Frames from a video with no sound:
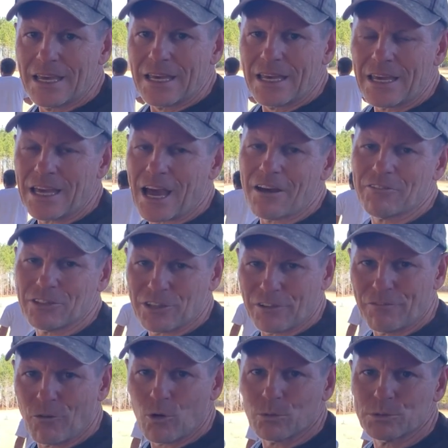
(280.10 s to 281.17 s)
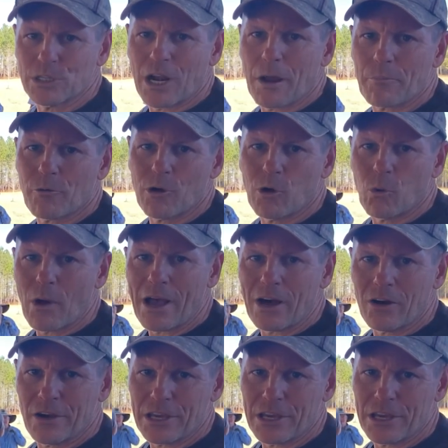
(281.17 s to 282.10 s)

He obviously forms it up real well.